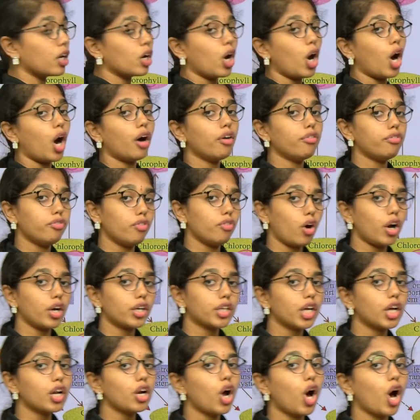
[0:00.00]
of water
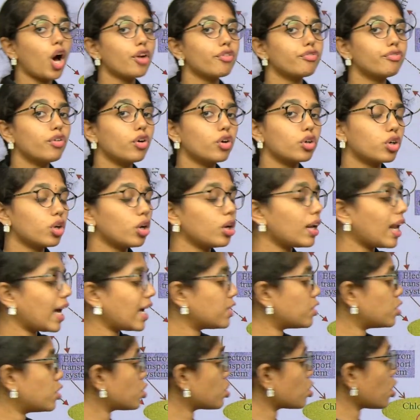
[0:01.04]
or
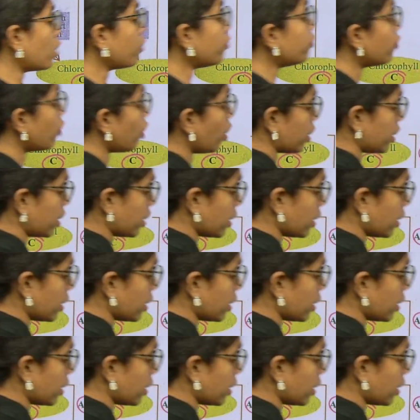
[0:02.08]
photolysis of water.